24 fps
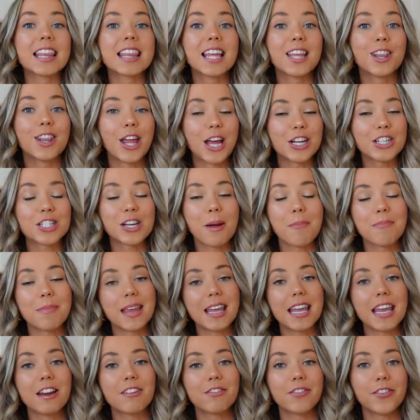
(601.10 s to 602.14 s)
the lunch I'm
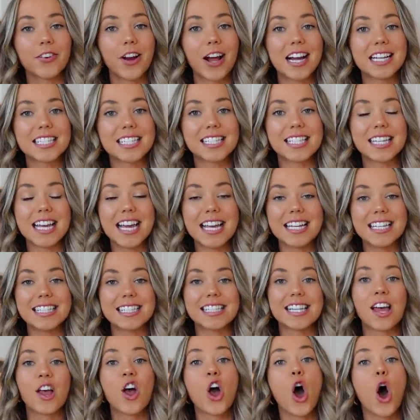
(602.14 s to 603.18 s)
making for us
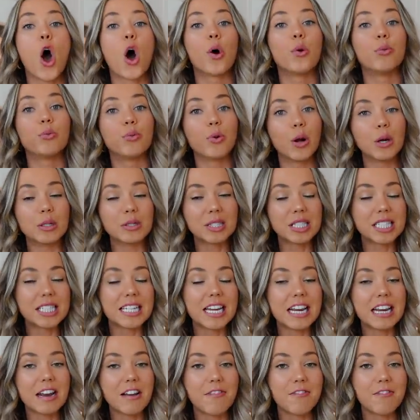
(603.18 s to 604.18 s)
is a roasted